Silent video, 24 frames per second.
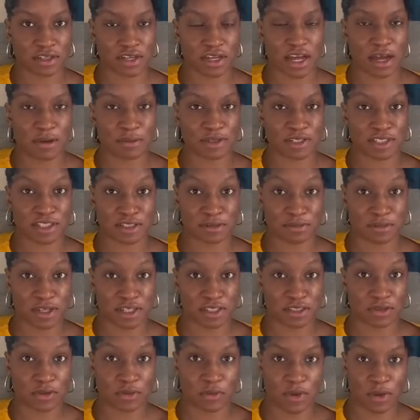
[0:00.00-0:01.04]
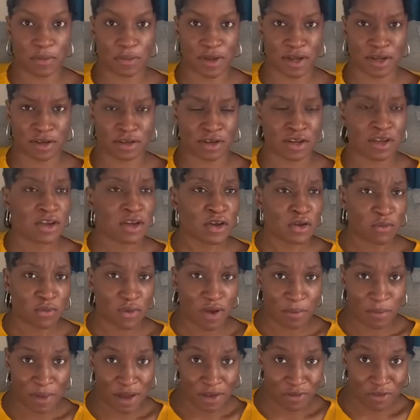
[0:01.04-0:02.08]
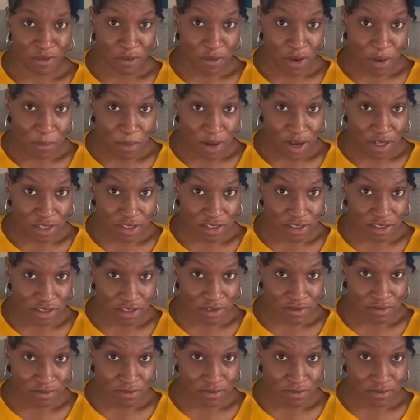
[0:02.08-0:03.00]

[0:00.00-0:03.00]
How much is the mask? £1. £1 for one mask.